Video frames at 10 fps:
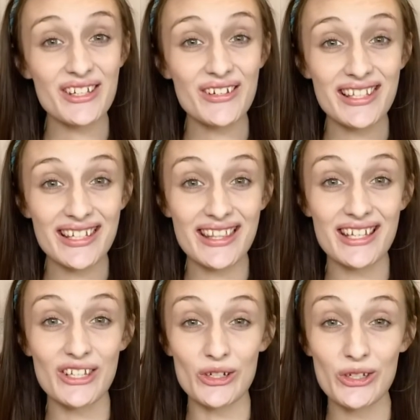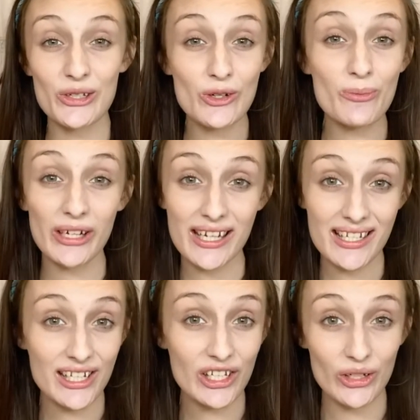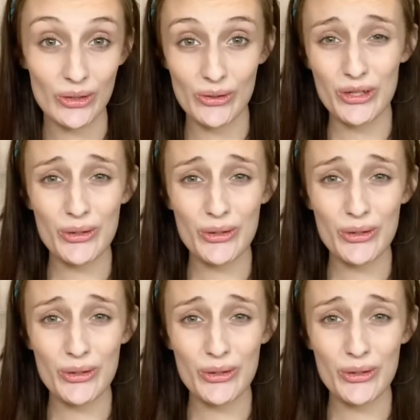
can see, these are super easy to use.